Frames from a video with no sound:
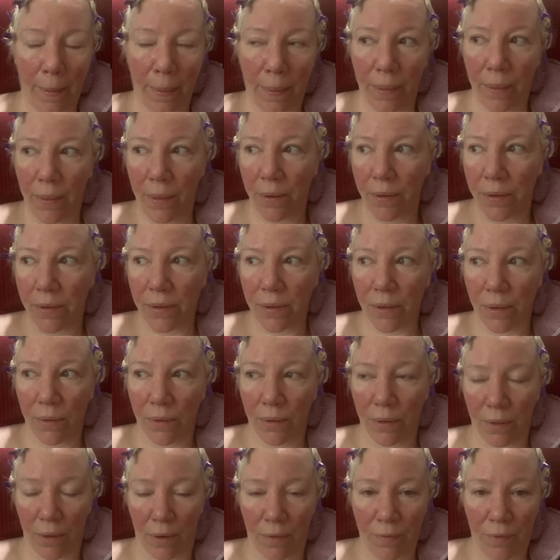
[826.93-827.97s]
They're still
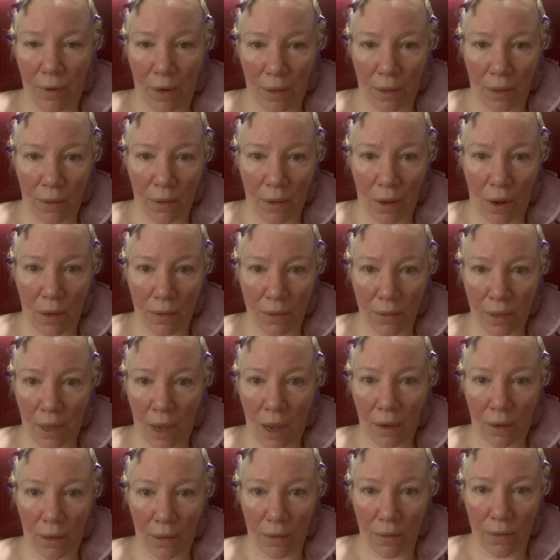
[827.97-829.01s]
in their fucking yards,
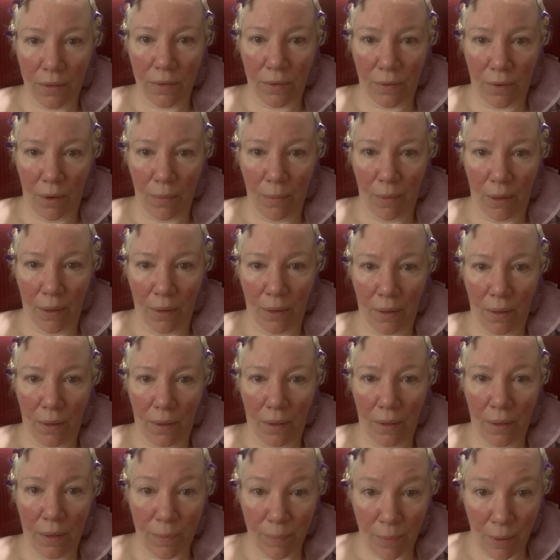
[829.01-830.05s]
cocking, screaming.
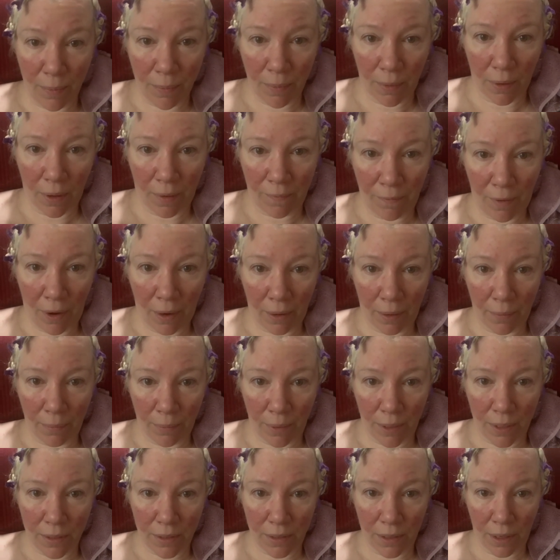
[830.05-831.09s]
These people are fucking
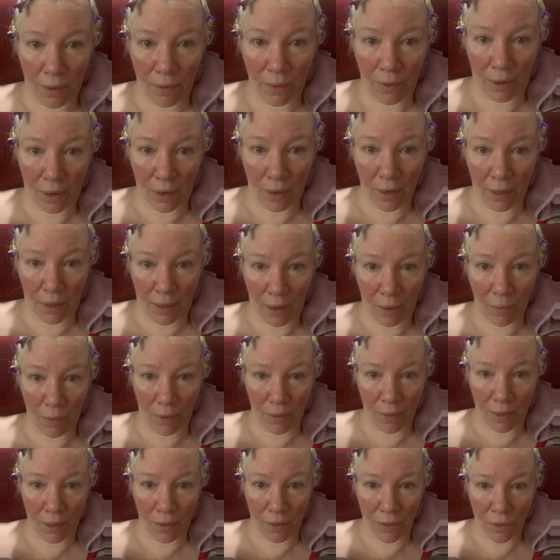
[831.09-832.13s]
beasts here, and they're gonna get
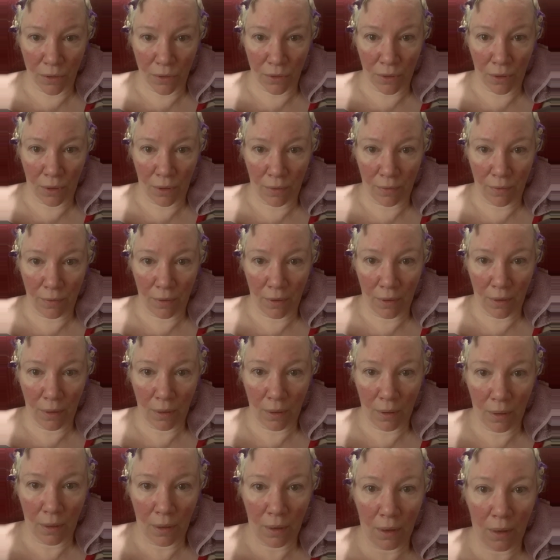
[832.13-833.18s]
what they deserve.
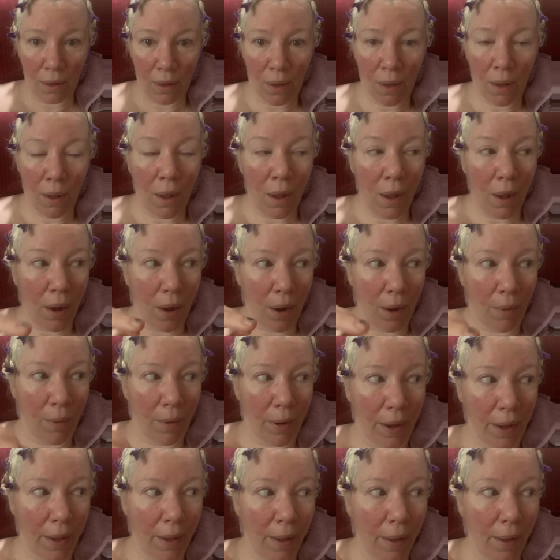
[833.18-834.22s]
All
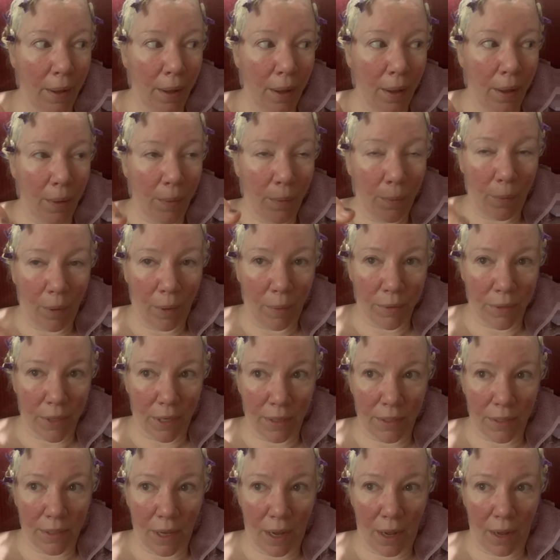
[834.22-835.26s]
right, what was I
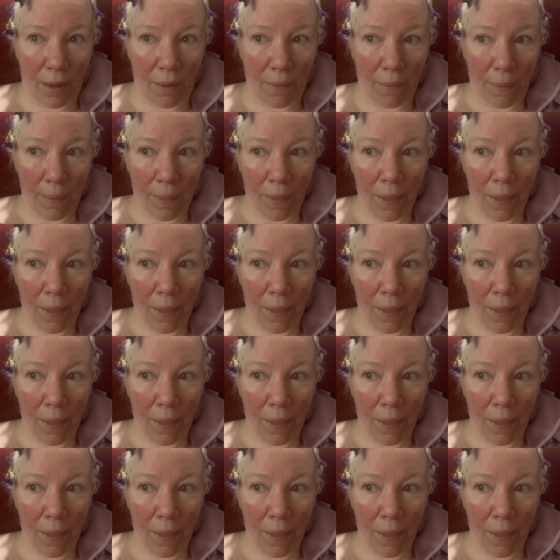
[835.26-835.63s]
saying?